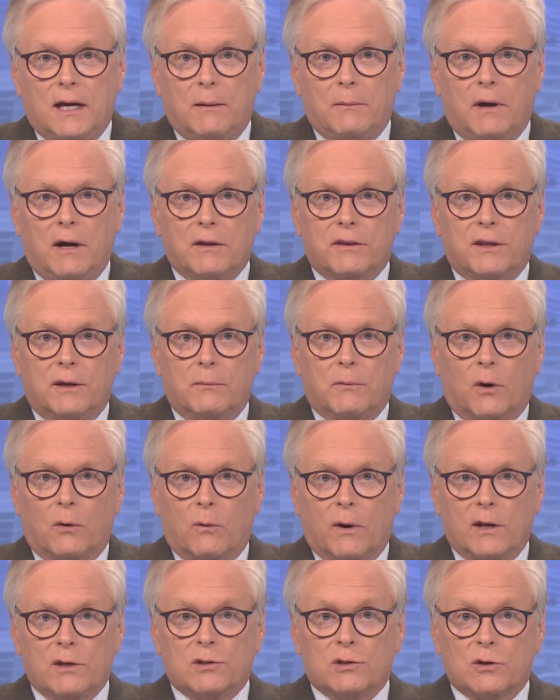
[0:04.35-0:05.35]
Among them
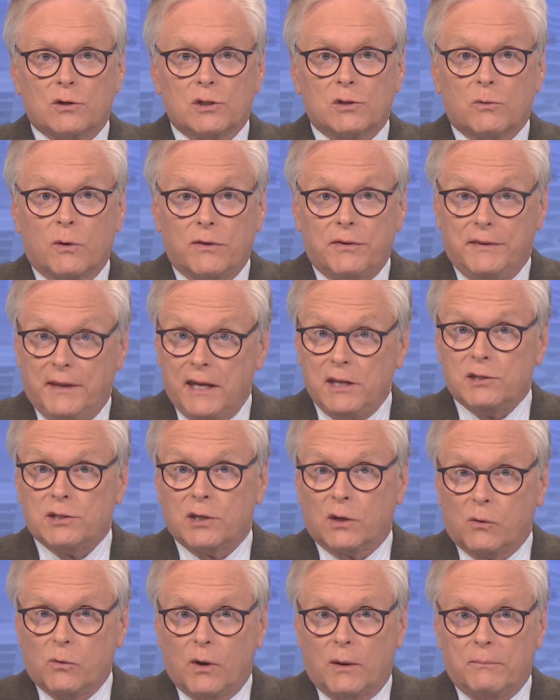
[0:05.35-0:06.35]
are racers with
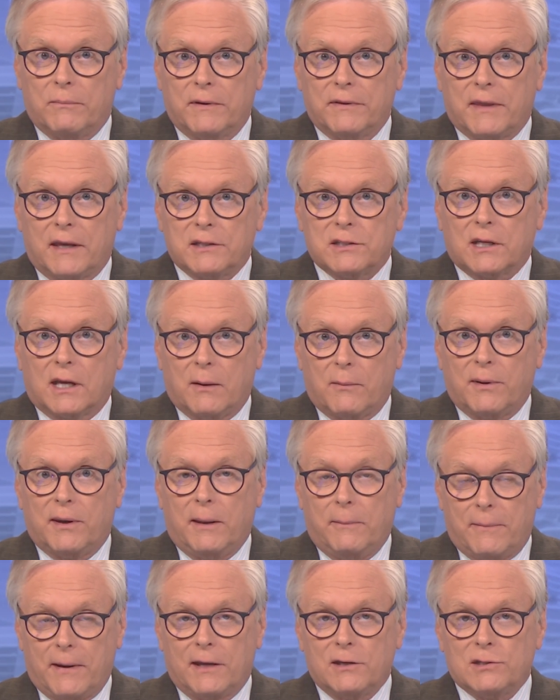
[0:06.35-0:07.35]
Nice Equipment. That's a
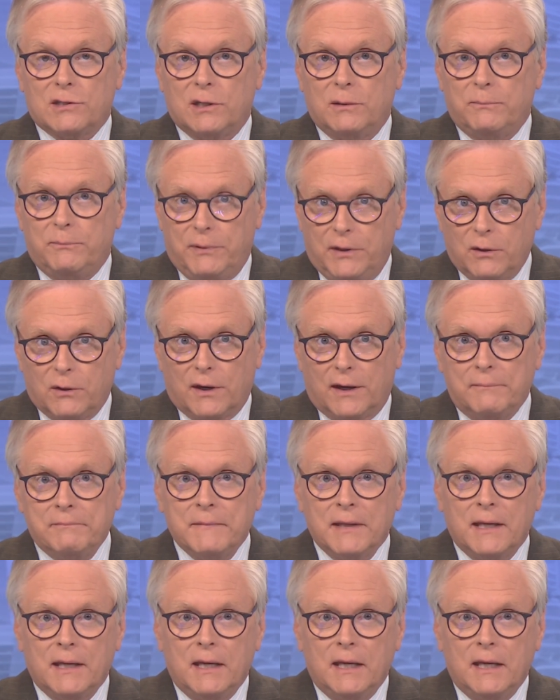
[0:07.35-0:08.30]
company based in Buda.